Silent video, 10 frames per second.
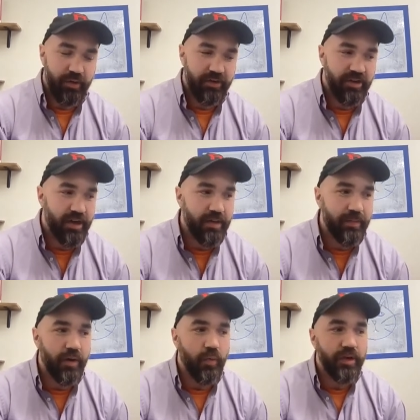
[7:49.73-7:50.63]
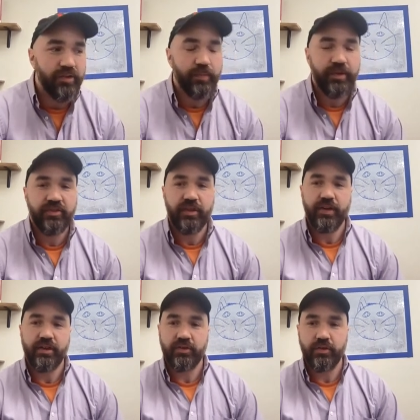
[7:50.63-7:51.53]
We're talking about one
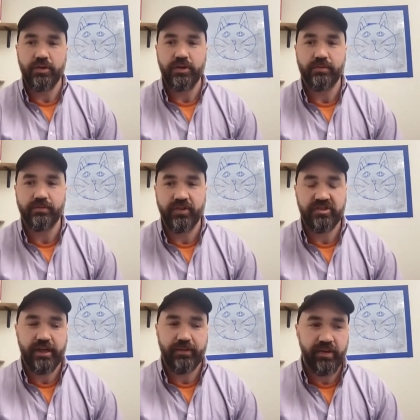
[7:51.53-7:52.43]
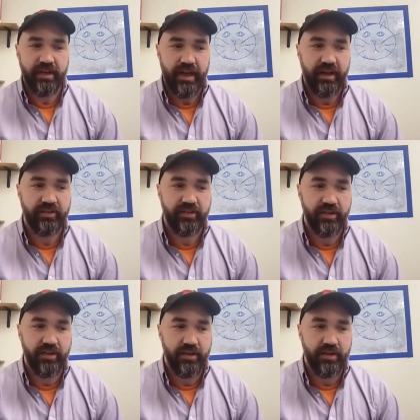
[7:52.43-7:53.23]
specific tool for Jamf Connect